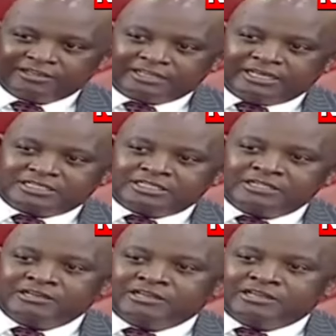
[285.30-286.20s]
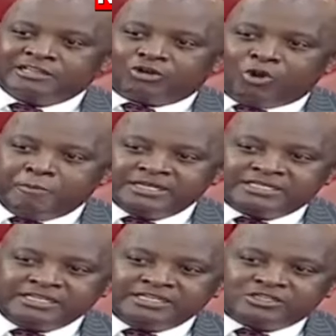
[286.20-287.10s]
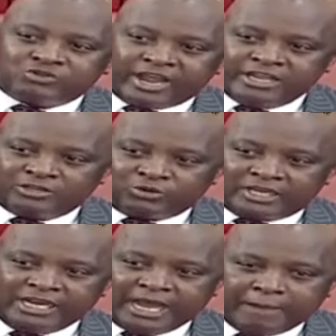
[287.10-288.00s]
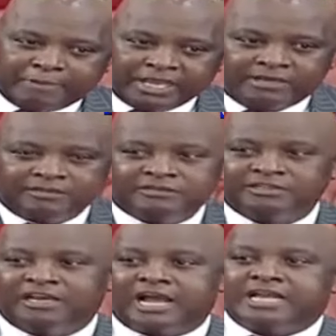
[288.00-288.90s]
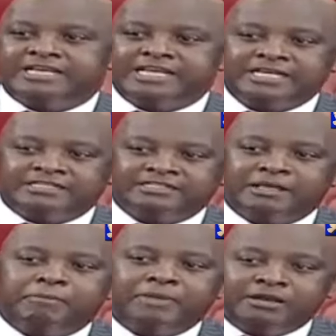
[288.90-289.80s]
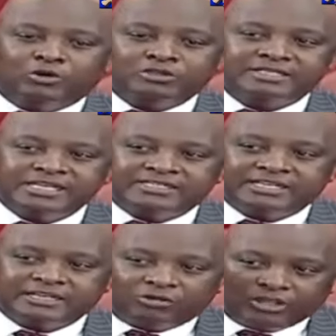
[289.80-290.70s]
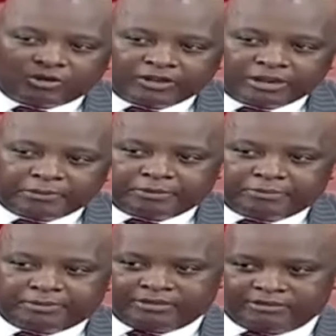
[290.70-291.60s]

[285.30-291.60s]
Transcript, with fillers: that the committee is trying to kill her bill. And yet, the bill was listed on the order paper.